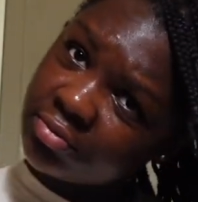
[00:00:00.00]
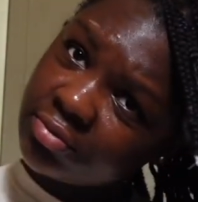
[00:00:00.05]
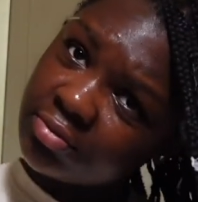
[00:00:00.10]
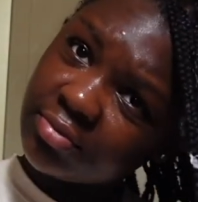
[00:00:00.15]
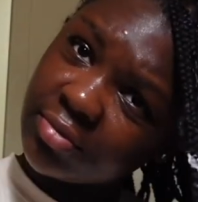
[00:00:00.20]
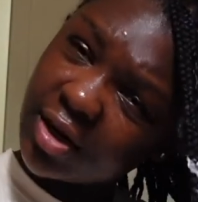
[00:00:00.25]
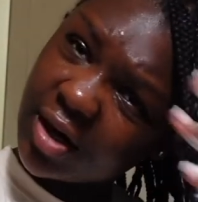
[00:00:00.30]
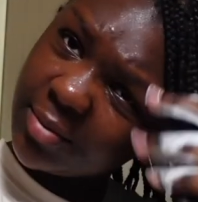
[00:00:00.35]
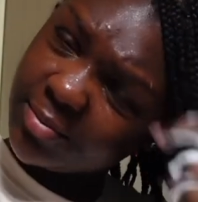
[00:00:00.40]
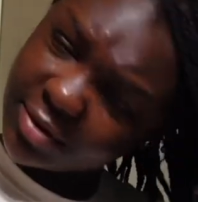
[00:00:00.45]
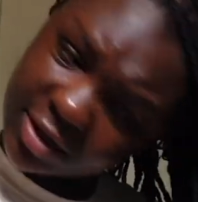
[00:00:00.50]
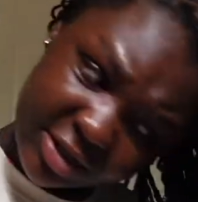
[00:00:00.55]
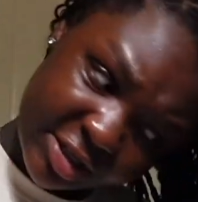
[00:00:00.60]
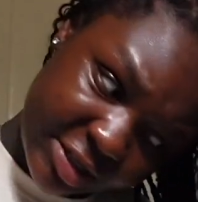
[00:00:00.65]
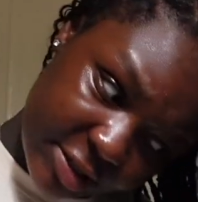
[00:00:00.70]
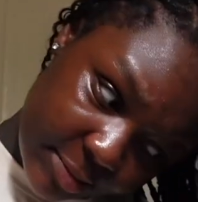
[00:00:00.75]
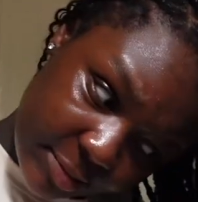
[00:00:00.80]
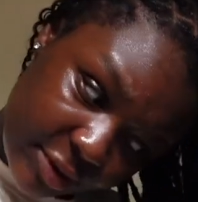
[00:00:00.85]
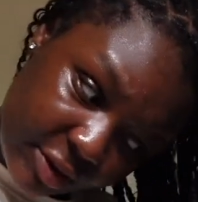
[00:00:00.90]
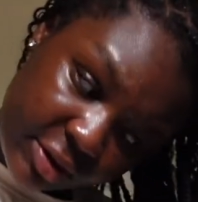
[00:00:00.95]
But I'm putting
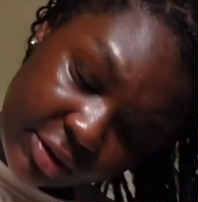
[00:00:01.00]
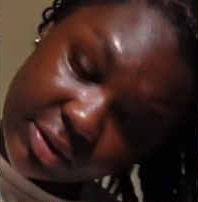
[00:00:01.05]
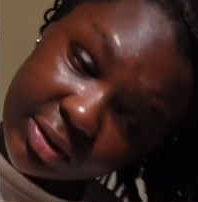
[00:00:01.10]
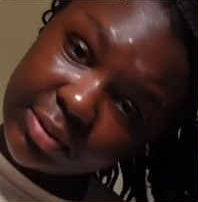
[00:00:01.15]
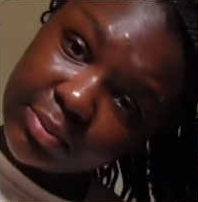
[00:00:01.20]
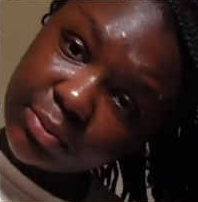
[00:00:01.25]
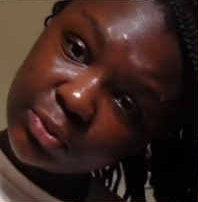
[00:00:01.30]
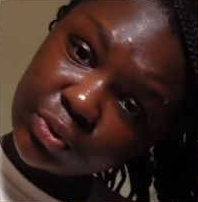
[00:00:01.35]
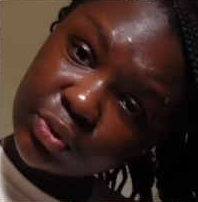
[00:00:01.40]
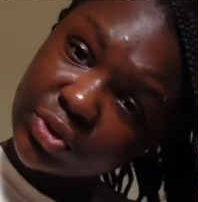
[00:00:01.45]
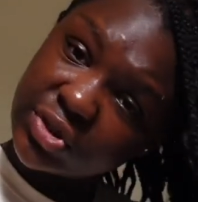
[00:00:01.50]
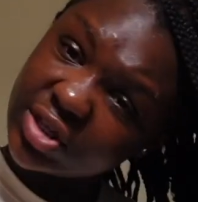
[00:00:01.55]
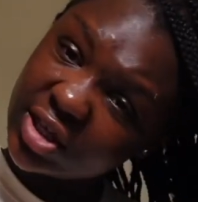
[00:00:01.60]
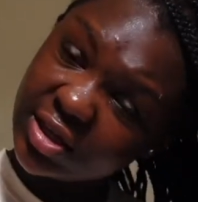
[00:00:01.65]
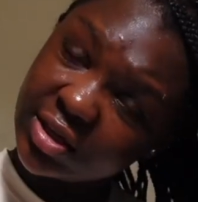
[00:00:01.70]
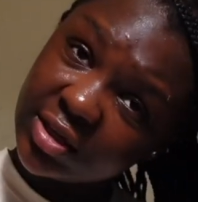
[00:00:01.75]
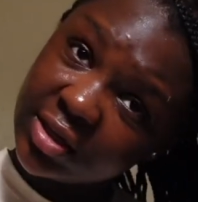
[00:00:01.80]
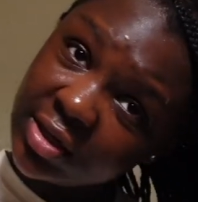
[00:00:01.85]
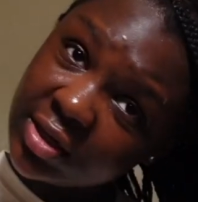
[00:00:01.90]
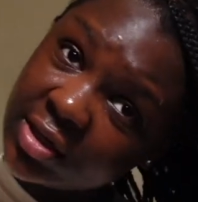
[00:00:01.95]
some curly mousse
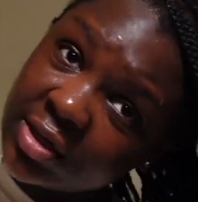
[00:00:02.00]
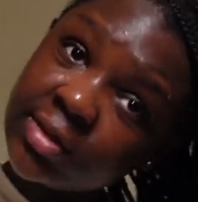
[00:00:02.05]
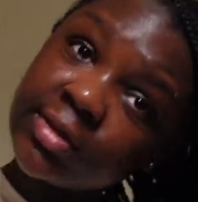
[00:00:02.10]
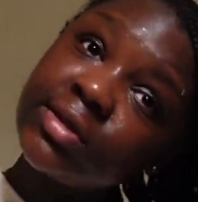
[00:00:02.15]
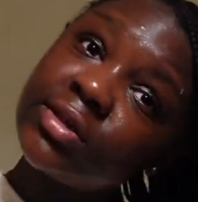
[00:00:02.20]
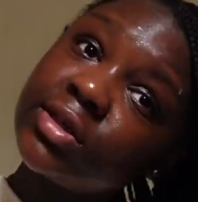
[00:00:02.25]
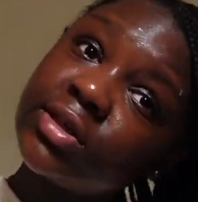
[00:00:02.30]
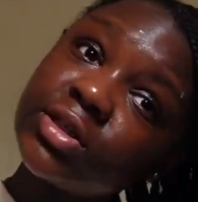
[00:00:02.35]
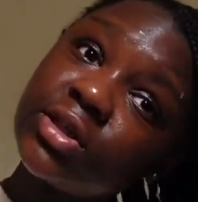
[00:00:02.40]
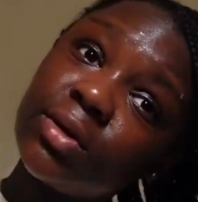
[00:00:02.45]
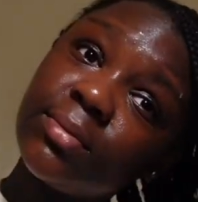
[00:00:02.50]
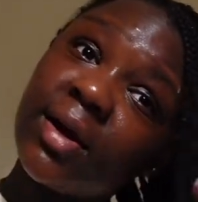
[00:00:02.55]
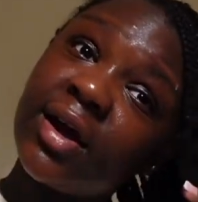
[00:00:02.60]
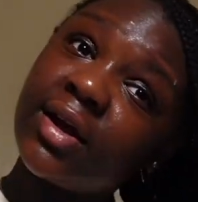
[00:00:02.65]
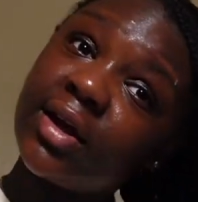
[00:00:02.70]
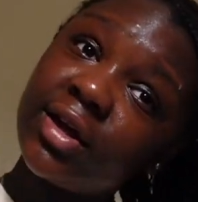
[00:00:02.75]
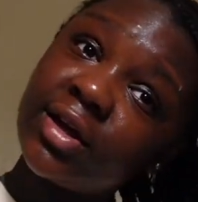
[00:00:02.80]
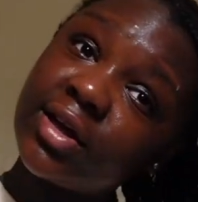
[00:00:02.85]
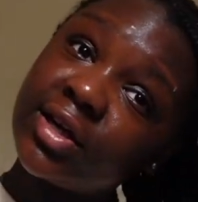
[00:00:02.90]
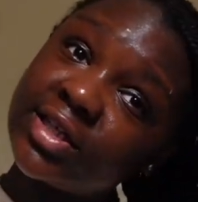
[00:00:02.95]
in so my
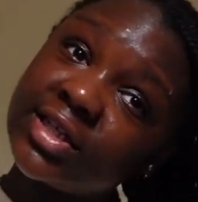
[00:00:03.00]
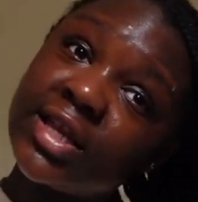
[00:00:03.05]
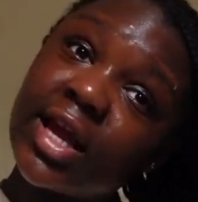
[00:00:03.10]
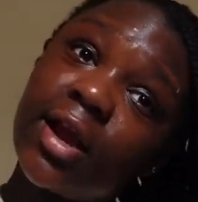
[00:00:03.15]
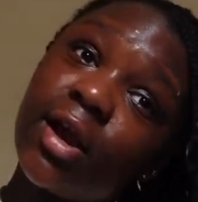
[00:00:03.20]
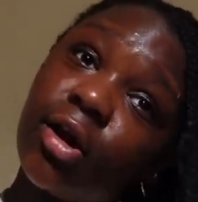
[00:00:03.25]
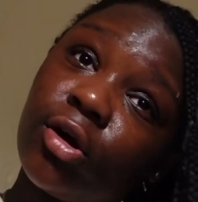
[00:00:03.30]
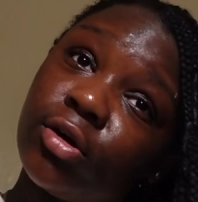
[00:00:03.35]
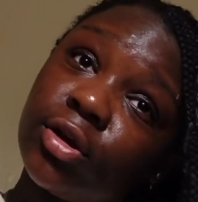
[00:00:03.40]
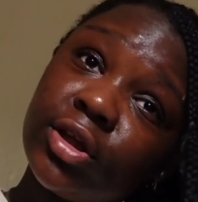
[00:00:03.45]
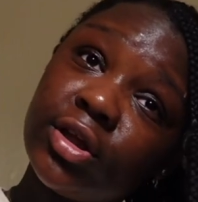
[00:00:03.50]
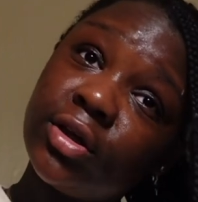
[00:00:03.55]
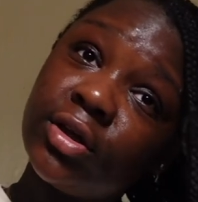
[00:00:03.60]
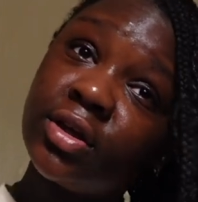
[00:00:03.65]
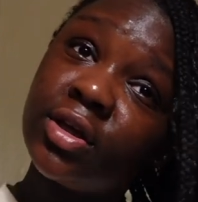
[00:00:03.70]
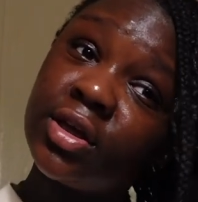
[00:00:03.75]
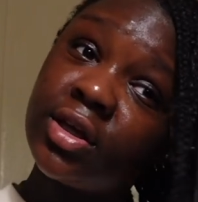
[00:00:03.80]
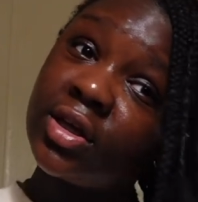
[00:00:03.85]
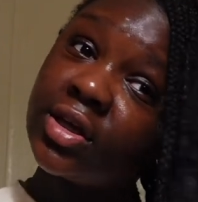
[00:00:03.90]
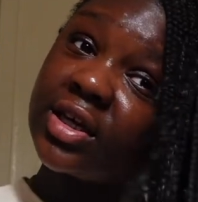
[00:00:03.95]
hair can stay curly.
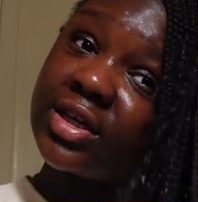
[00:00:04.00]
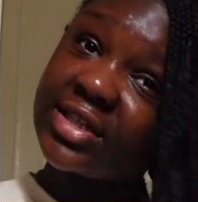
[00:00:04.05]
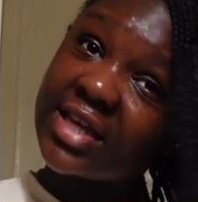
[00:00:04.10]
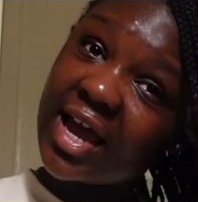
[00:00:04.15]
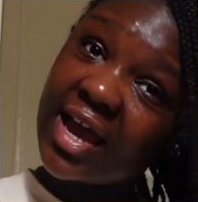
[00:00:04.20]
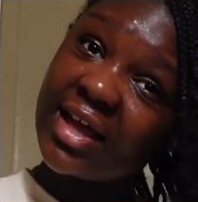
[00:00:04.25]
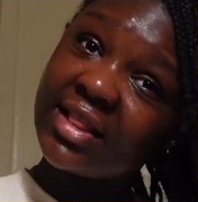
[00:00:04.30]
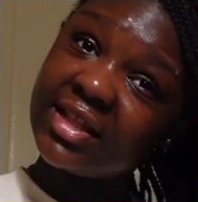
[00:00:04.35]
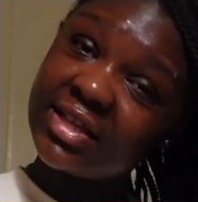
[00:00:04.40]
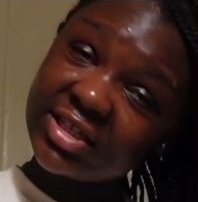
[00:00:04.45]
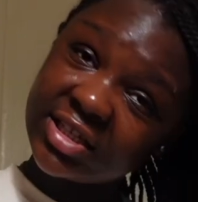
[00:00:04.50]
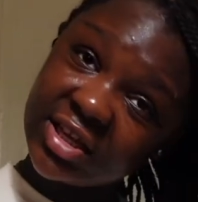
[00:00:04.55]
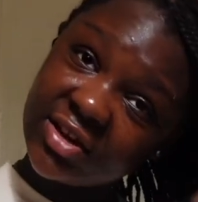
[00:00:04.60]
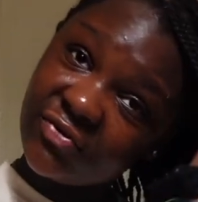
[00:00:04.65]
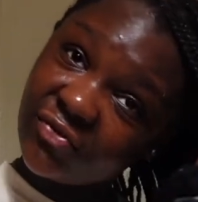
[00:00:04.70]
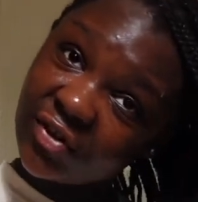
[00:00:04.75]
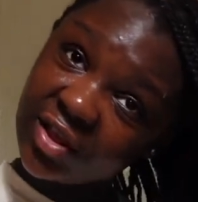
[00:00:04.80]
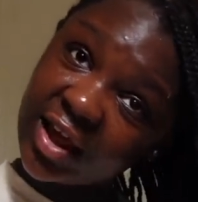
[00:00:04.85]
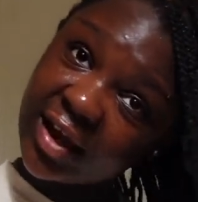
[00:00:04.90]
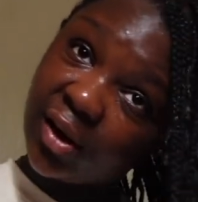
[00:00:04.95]
Because I had this in
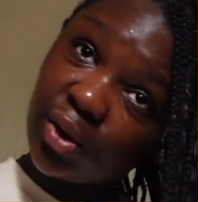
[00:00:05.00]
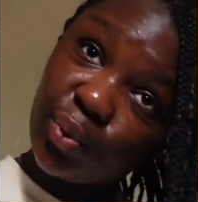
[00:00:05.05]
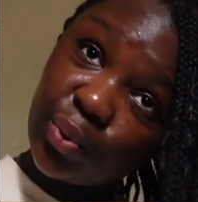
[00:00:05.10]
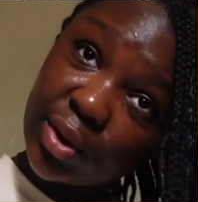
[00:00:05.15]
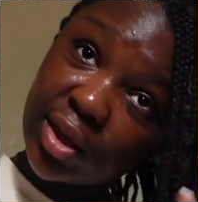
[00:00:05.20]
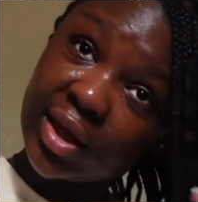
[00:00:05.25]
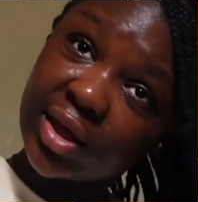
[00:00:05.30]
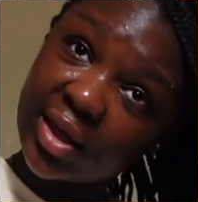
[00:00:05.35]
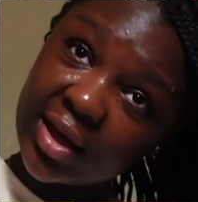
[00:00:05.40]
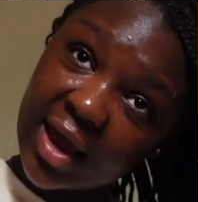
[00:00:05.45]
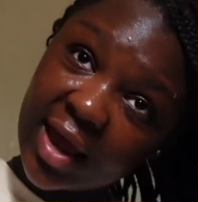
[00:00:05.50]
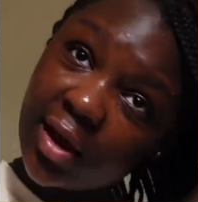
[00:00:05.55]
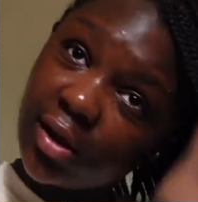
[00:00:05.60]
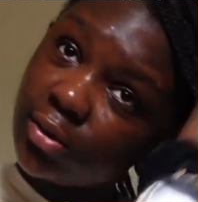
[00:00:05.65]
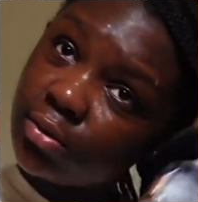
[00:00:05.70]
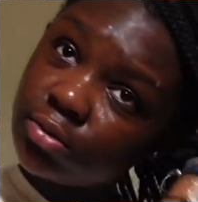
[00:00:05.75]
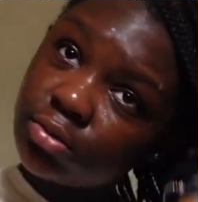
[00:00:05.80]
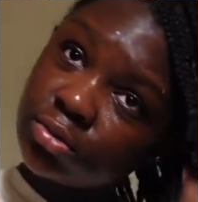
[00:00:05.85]
for like a week now.